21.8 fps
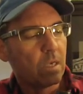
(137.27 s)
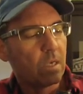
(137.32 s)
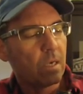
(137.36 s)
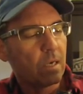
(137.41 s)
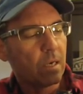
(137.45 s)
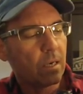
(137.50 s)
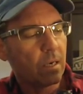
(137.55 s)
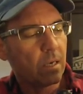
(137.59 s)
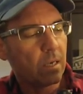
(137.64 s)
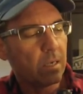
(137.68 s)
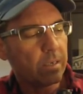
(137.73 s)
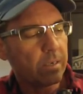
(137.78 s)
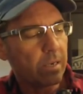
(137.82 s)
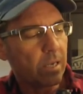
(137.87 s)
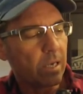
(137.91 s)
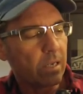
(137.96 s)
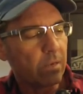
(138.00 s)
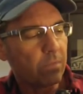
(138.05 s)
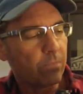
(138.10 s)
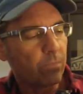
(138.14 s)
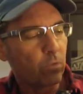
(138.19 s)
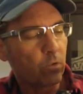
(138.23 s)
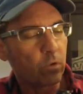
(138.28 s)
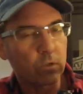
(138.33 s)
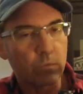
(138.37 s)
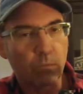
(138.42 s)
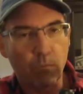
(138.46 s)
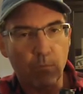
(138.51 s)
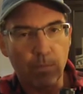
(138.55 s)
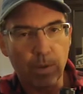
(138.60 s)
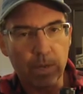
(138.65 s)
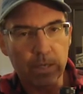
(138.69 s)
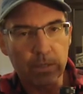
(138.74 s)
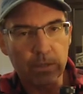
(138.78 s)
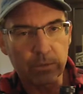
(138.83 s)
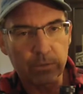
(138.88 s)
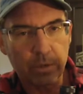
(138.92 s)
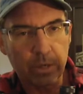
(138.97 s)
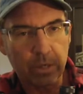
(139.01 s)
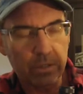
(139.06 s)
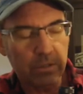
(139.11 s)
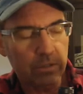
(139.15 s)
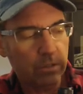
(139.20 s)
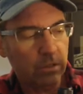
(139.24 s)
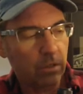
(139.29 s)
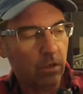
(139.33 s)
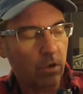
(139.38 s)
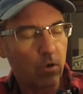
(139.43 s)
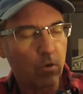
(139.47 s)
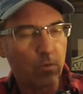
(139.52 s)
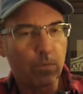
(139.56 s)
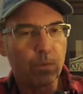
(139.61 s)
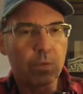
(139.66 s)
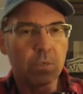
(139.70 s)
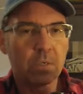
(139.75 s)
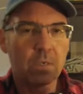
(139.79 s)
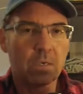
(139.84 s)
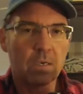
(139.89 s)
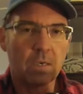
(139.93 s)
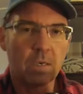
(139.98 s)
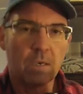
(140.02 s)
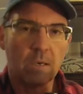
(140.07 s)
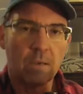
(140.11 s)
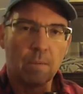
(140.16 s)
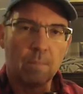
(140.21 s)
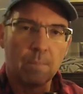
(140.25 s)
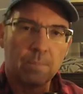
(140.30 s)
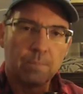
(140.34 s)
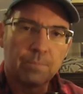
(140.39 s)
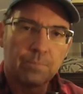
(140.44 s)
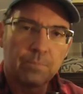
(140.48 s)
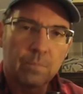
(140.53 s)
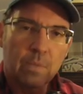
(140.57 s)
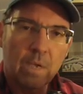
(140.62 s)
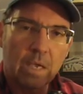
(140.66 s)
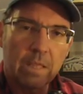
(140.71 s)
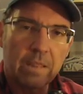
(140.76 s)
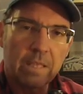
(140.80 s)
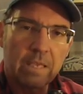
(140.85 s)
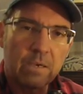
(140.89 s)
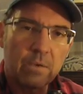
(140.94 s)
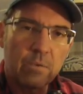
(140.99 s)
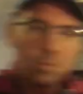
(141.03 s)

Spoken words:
Knife Force bench rest scope. I think